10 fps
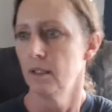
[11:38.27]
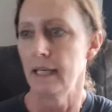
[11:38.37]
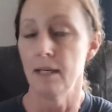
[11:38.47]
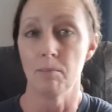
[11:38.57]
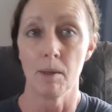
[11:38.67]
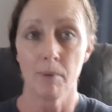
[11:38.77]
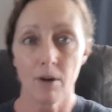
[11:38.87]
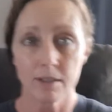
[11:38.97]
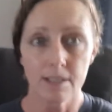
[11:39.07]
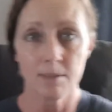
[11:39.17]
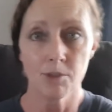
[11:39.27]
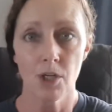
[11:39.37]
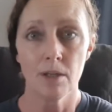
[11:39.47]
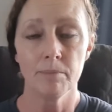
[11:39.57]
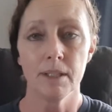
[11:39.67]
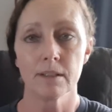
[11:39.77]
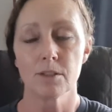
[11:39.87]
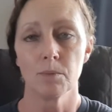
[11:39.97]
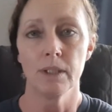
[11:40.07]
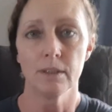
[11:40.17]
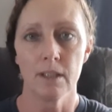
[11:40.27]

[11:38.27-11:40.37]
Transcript: at my part-time job next week.